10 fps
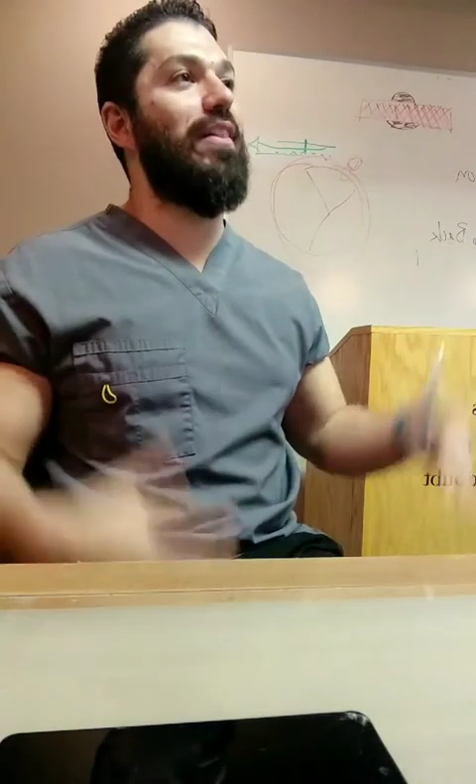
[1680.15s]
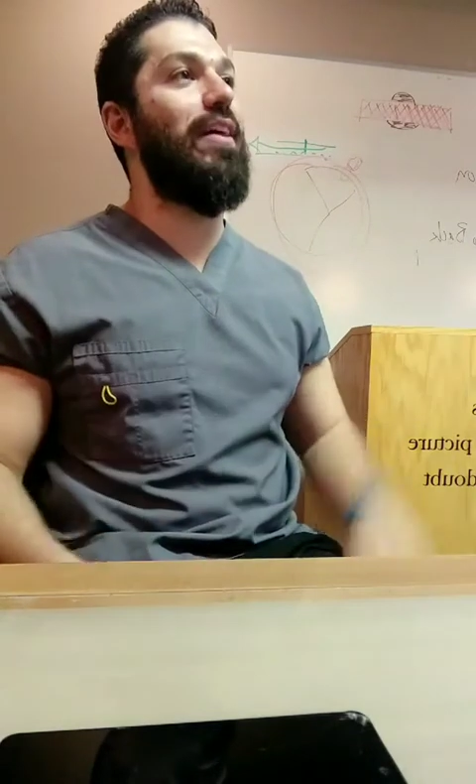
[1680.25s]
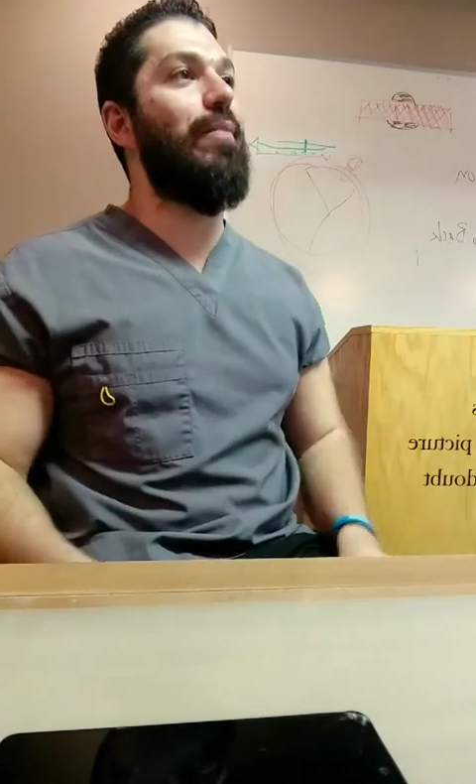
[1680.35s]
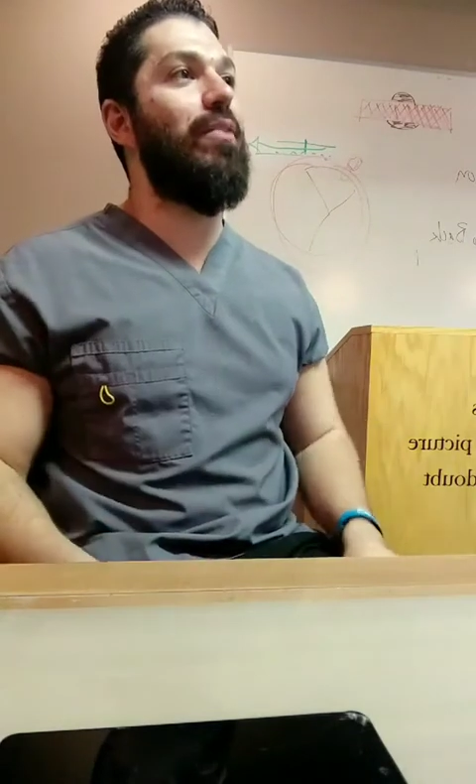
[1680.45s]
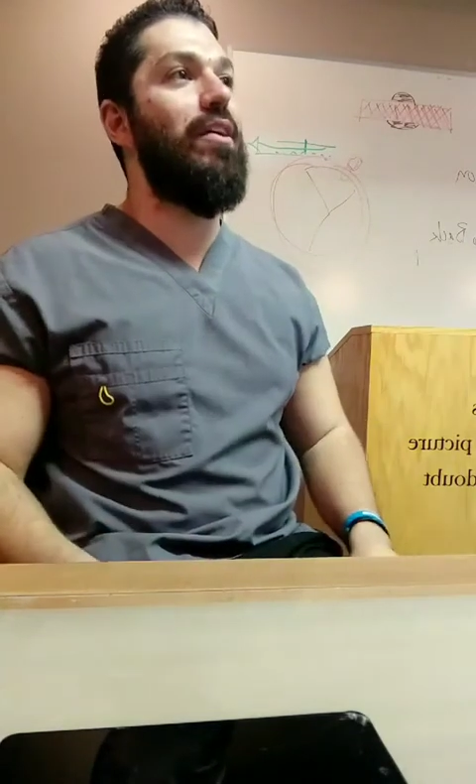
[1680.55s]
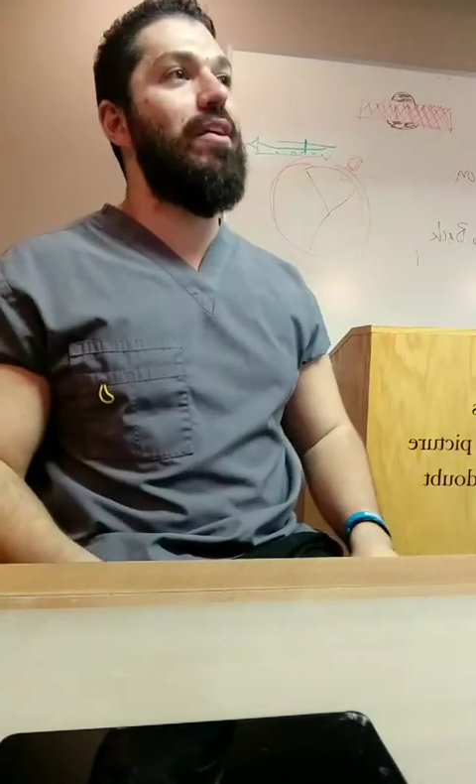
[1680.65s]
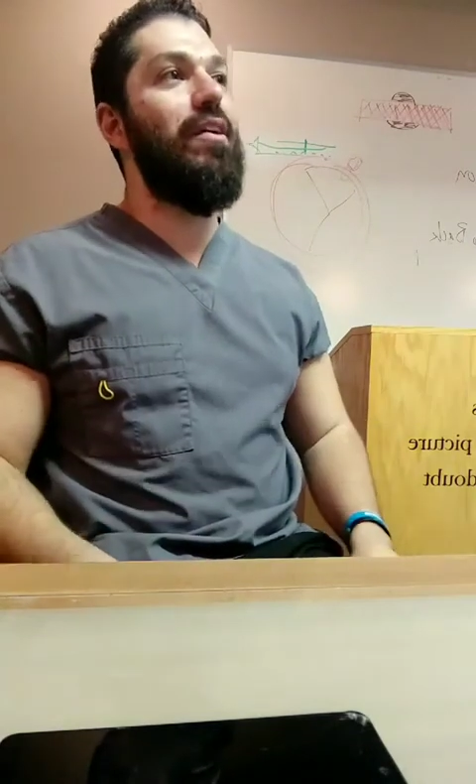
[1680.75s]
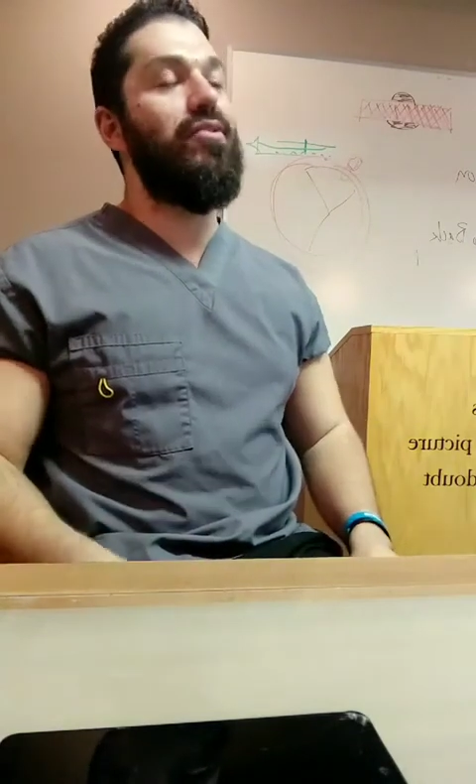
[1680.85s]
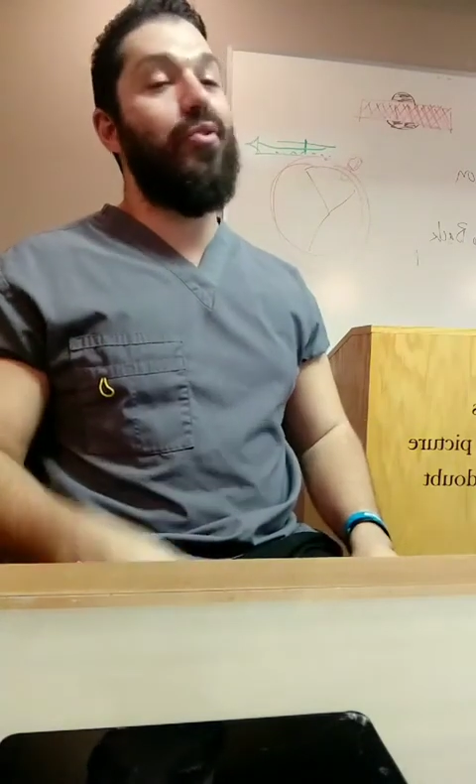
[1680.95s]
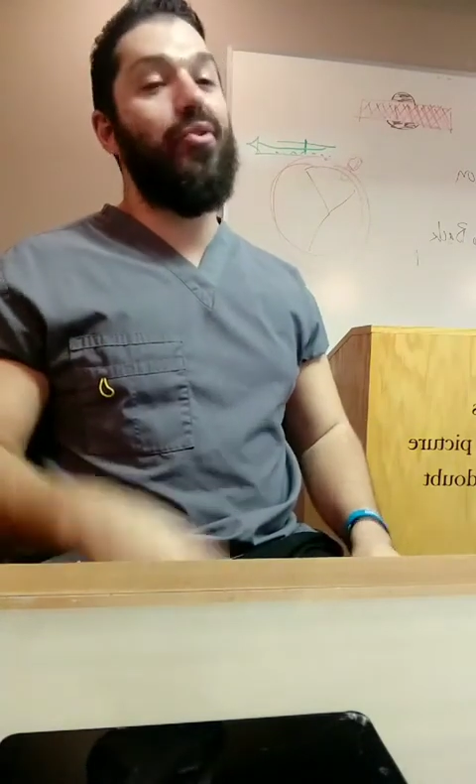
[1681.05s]
limb.
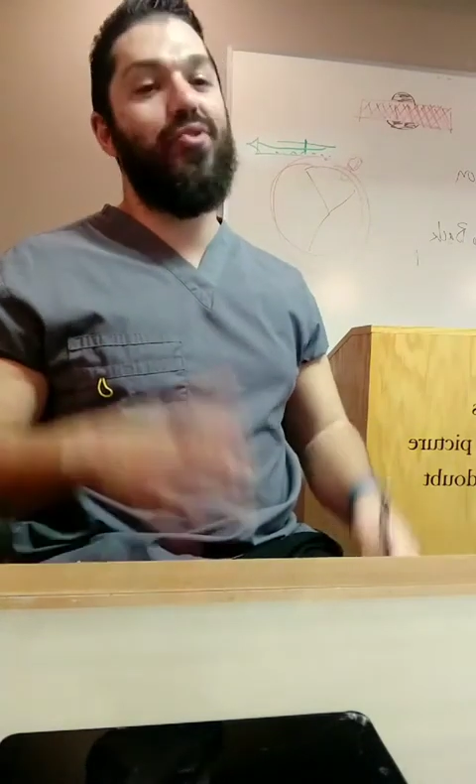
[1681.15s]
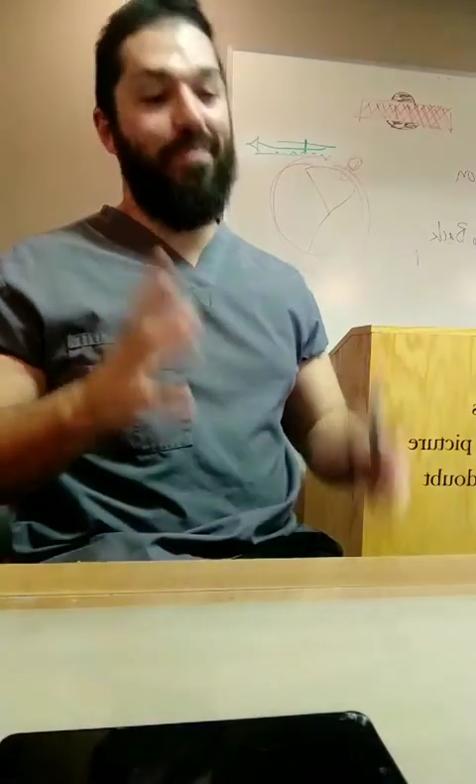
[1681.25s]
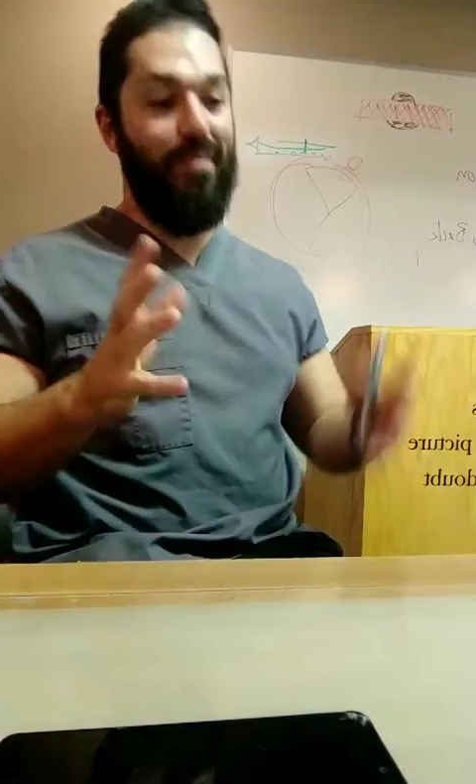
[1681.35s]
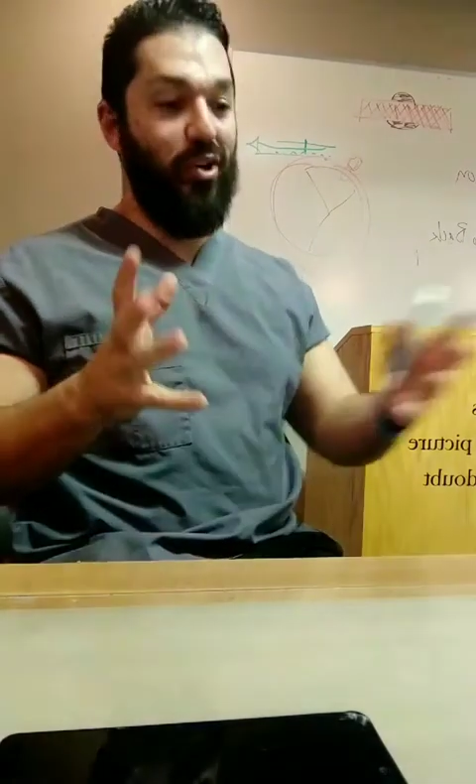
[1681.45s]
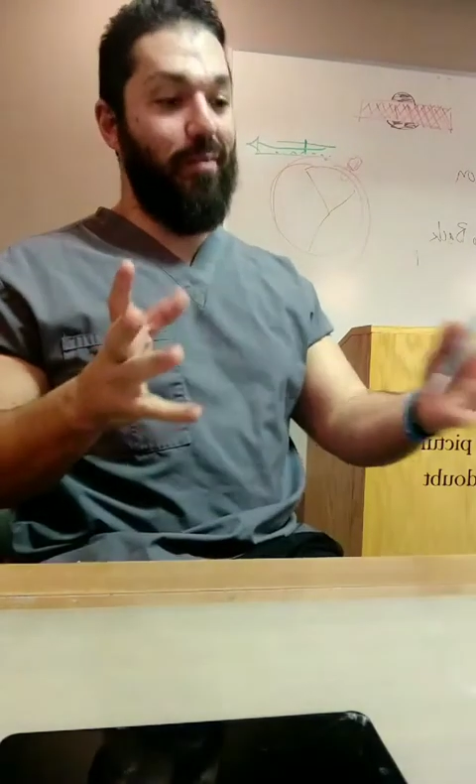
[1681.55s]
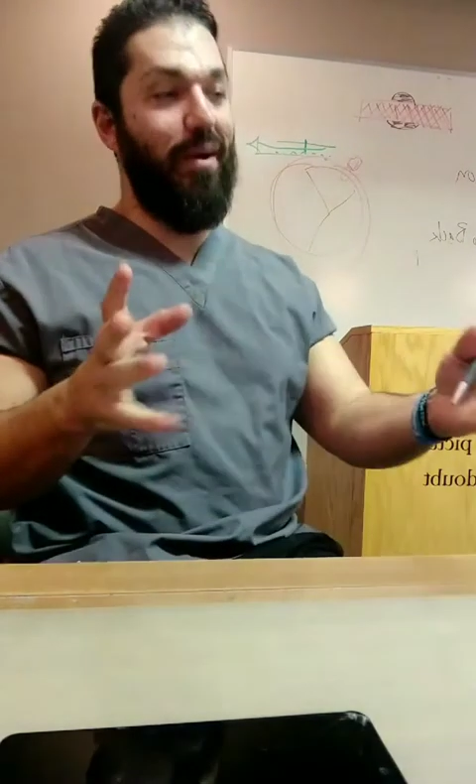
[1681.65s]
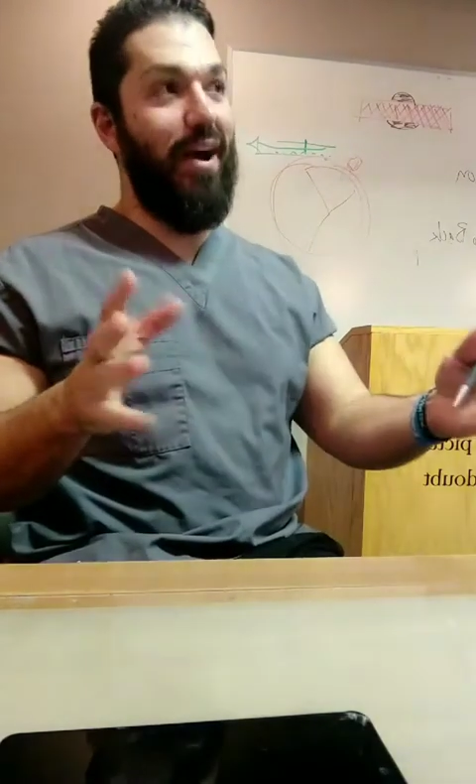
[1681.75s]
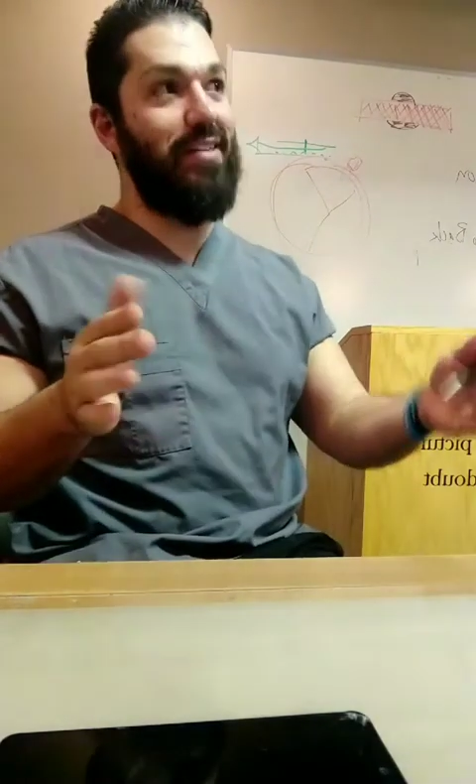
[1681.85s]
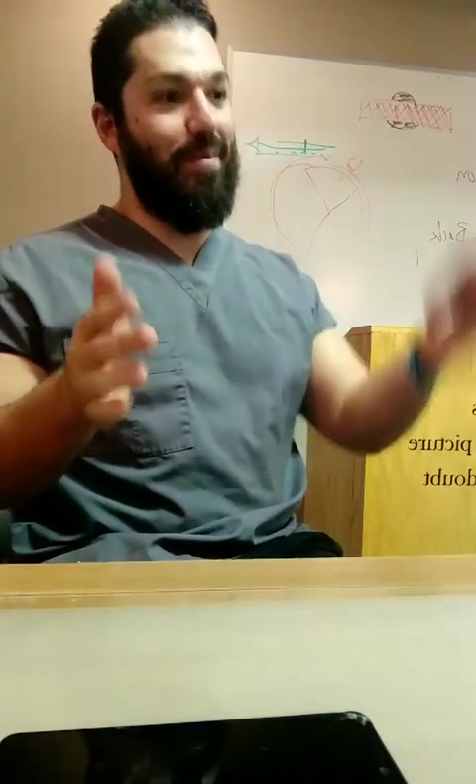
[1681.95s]
So they'll use a mirror box,